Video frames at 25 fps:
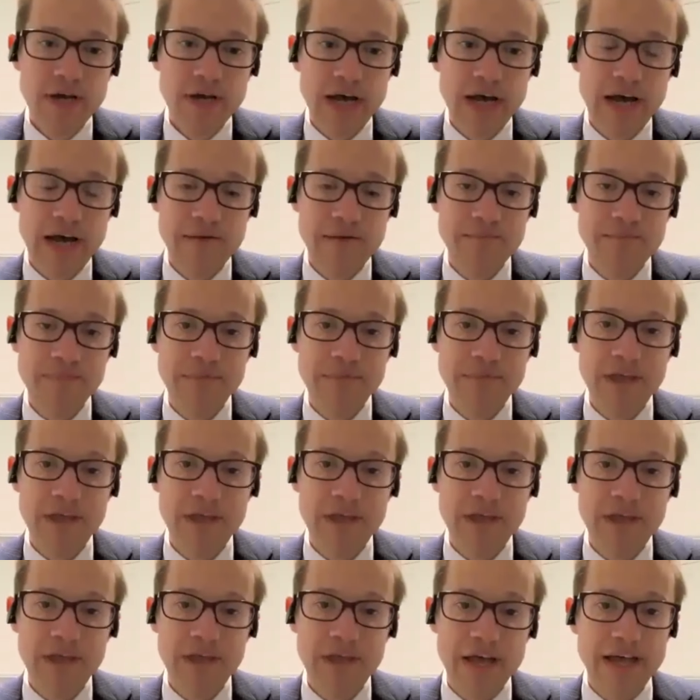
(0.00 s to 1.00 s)
um,
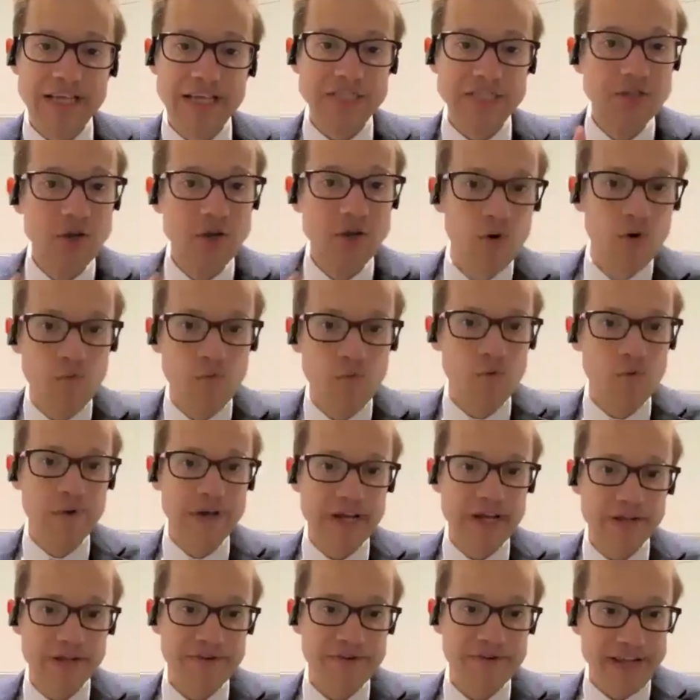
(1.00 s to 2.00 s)
uh, is not
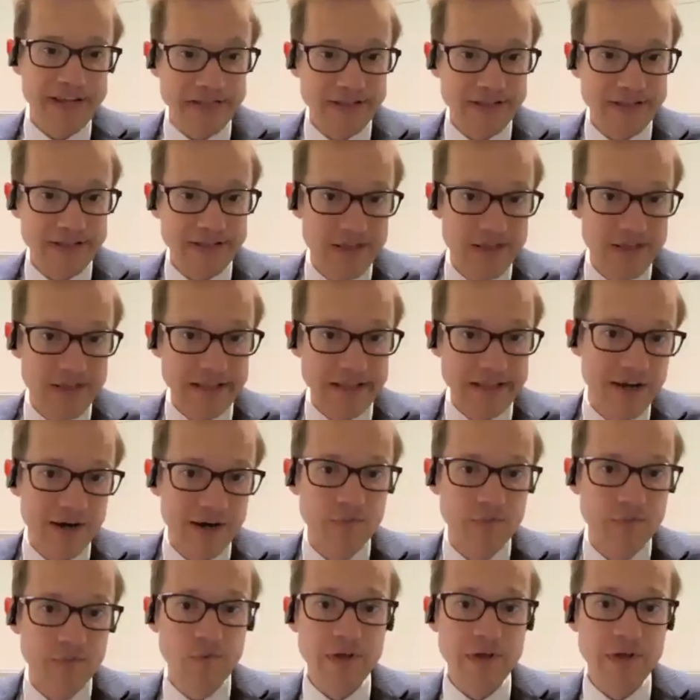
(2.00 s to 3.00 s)
what we're going to end, end
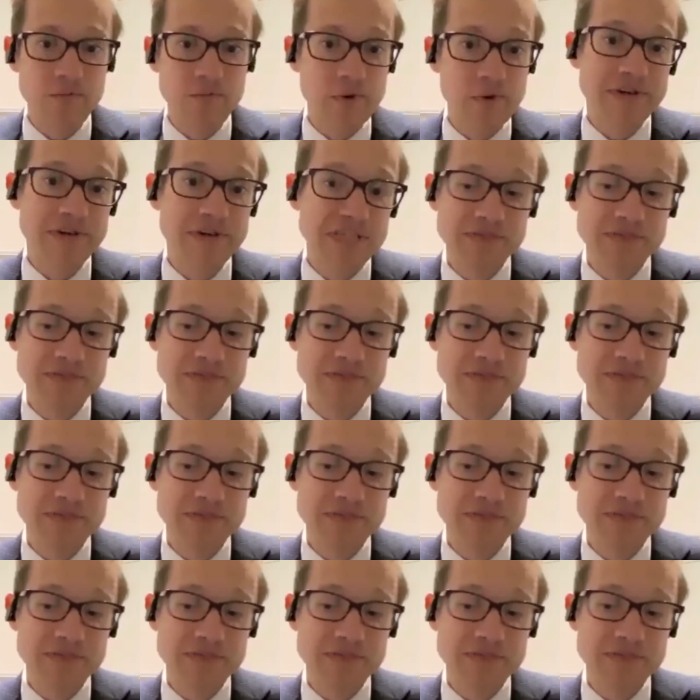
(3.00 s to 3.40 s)
up with. We're